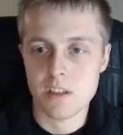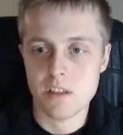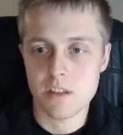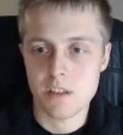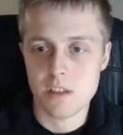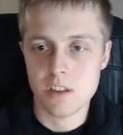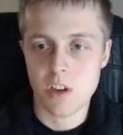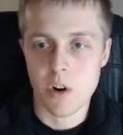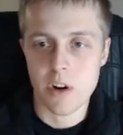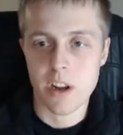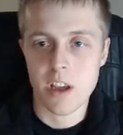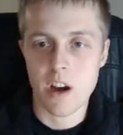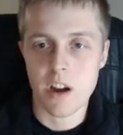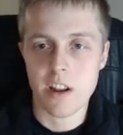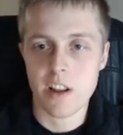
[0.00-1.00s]
targeting
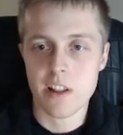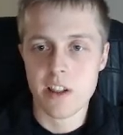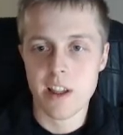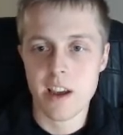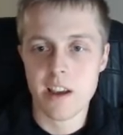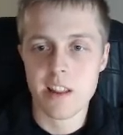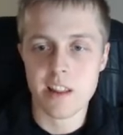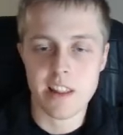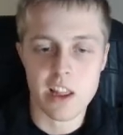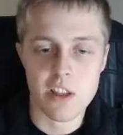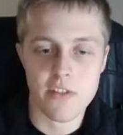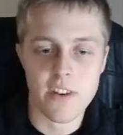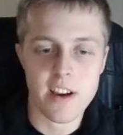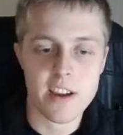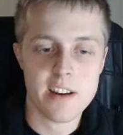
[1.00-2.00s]
audience size, and that's
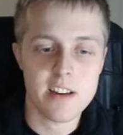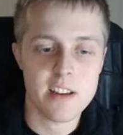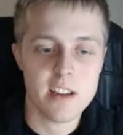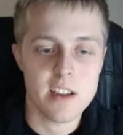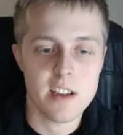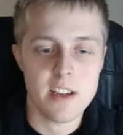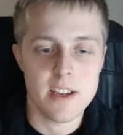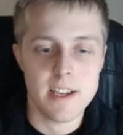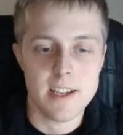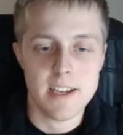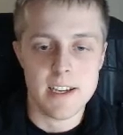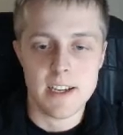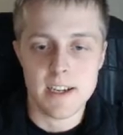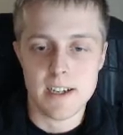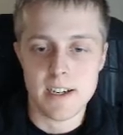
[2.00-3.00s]
fine.
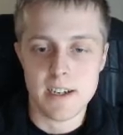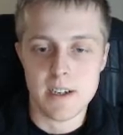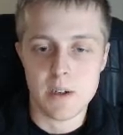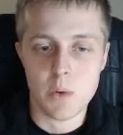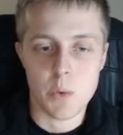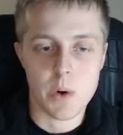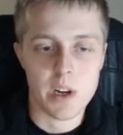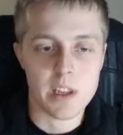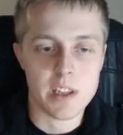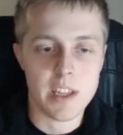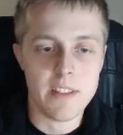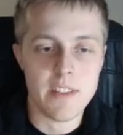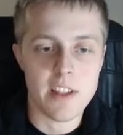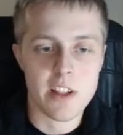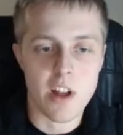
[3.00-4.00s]
We're going to
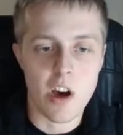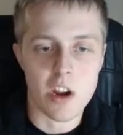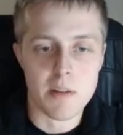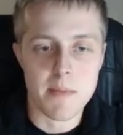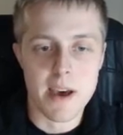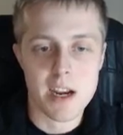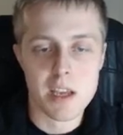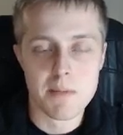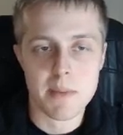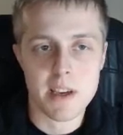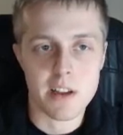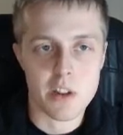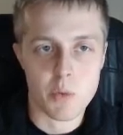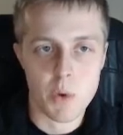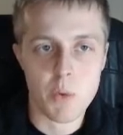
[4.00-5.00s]
leave this automatic
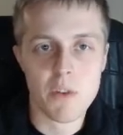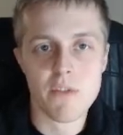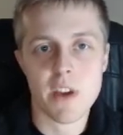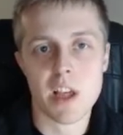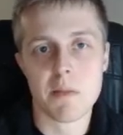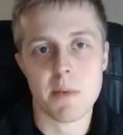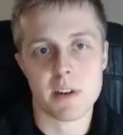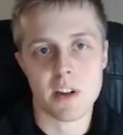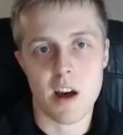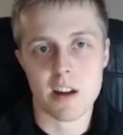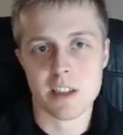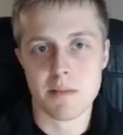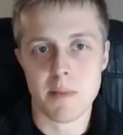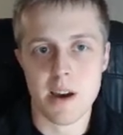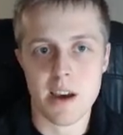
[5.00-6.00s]
because we want Facebook to
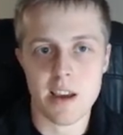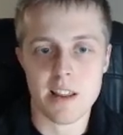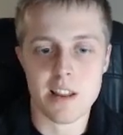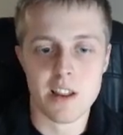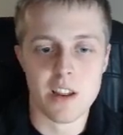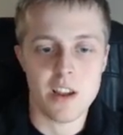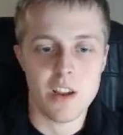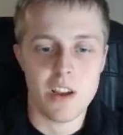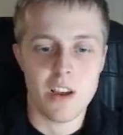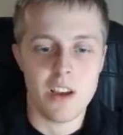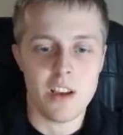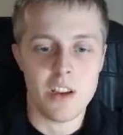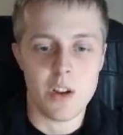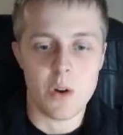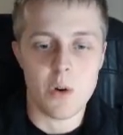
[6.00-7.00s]
optimize,
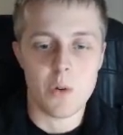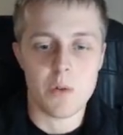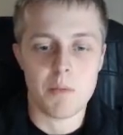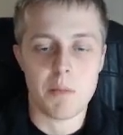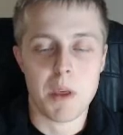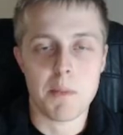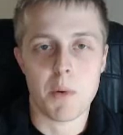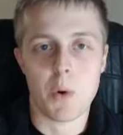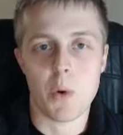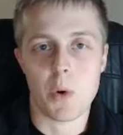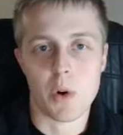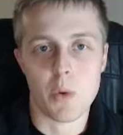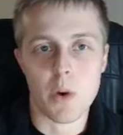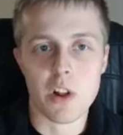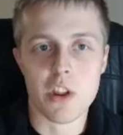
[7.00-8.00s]
you know, people who are going
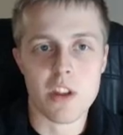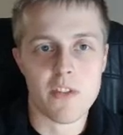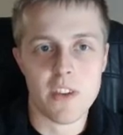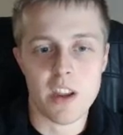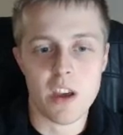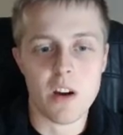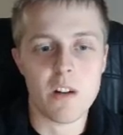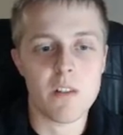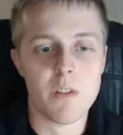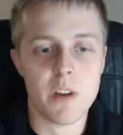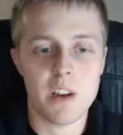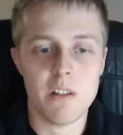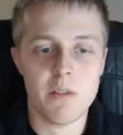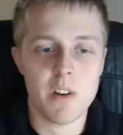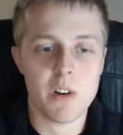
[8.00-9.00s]
to watch this video.
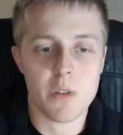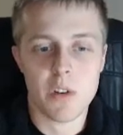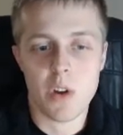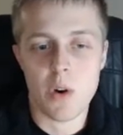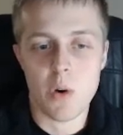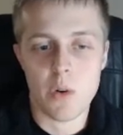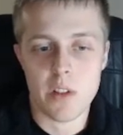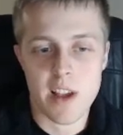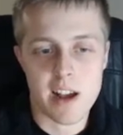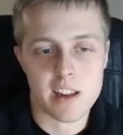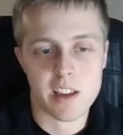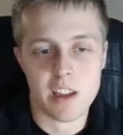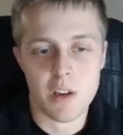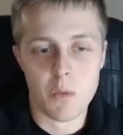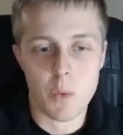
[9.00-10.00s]
We don't know
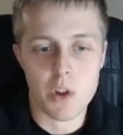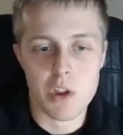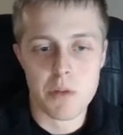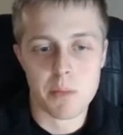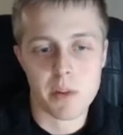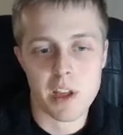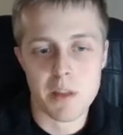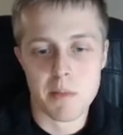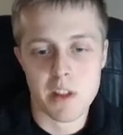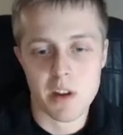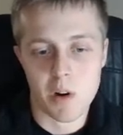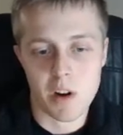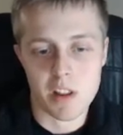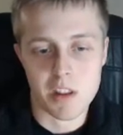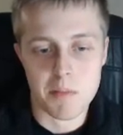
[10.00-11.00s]
exactly which placements are
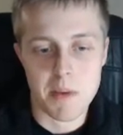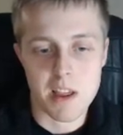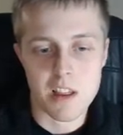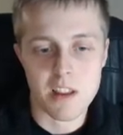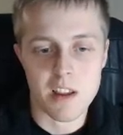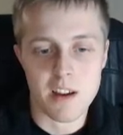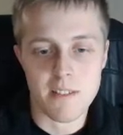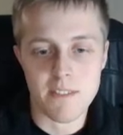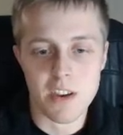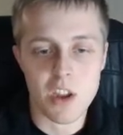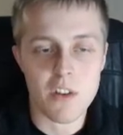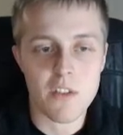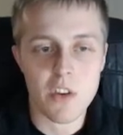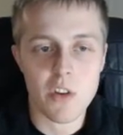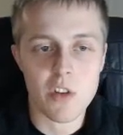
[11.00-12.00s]
going to get the best video
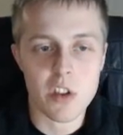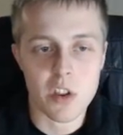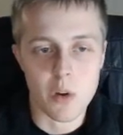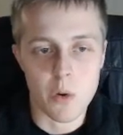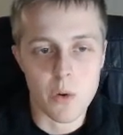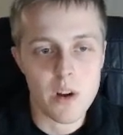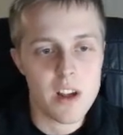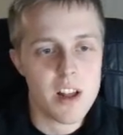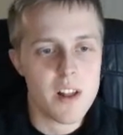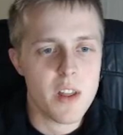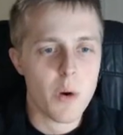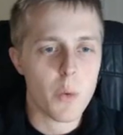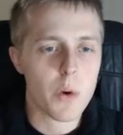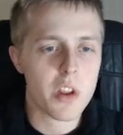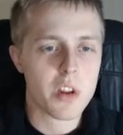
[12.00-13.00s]
views, so
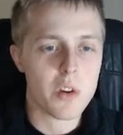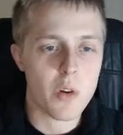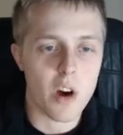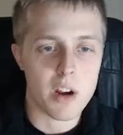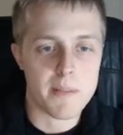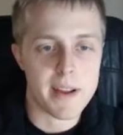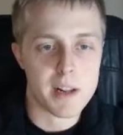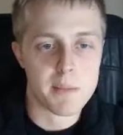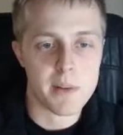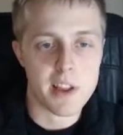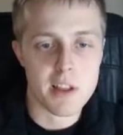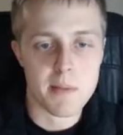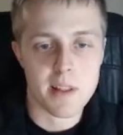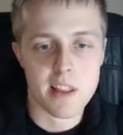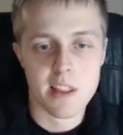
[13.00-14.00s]
we're just going to do automatic
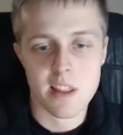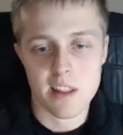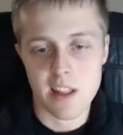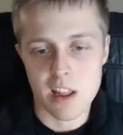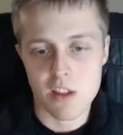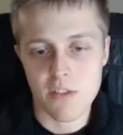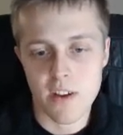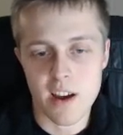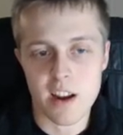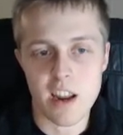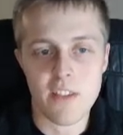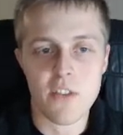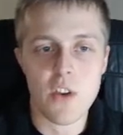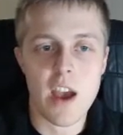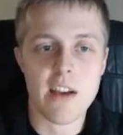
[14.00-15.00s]
placements. That's fine.
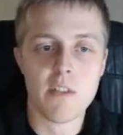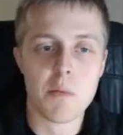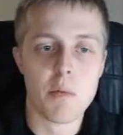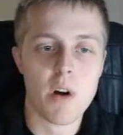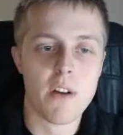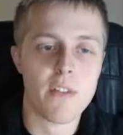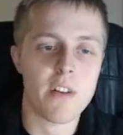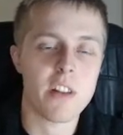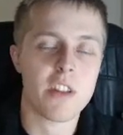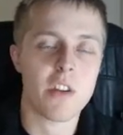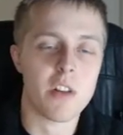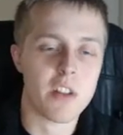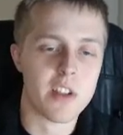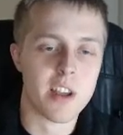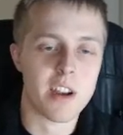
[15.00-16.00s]
If you have a preference, you
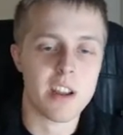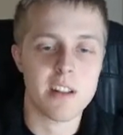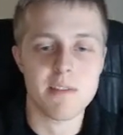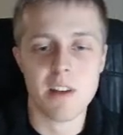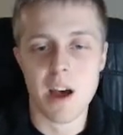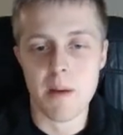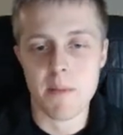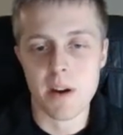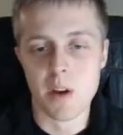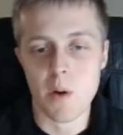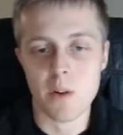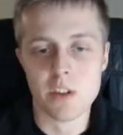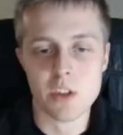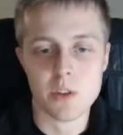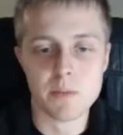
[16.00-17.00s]
can set it. I'm not
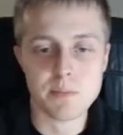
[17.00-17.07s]
going to.